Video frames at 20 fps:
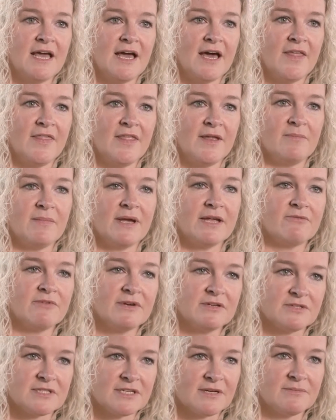and then make
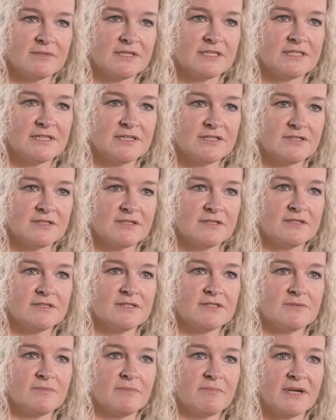real-time
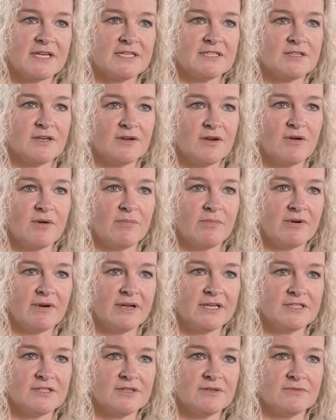decisions based on
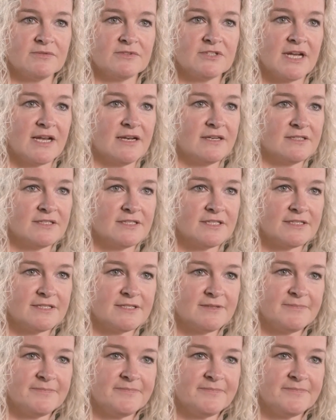operational challenges.